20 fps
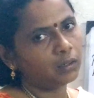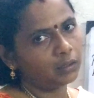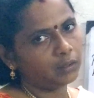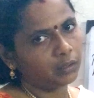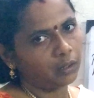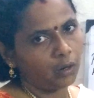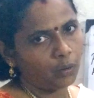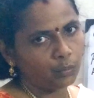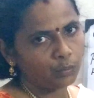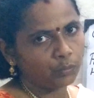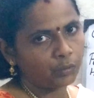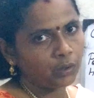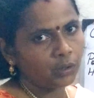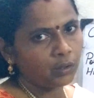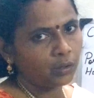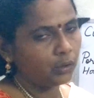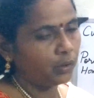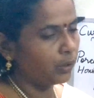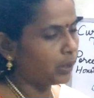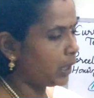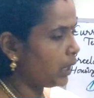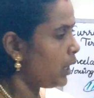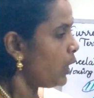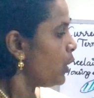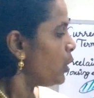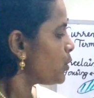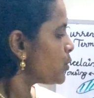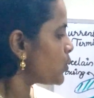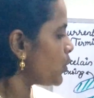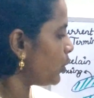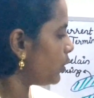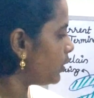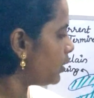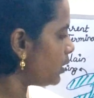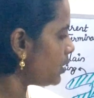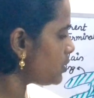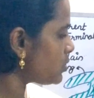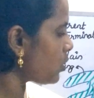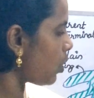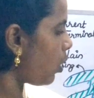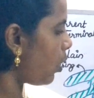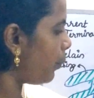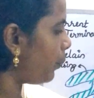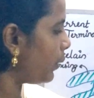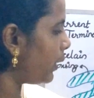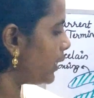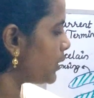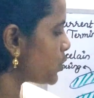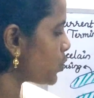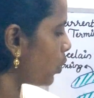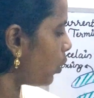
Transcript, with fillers: ground okay. So, this operates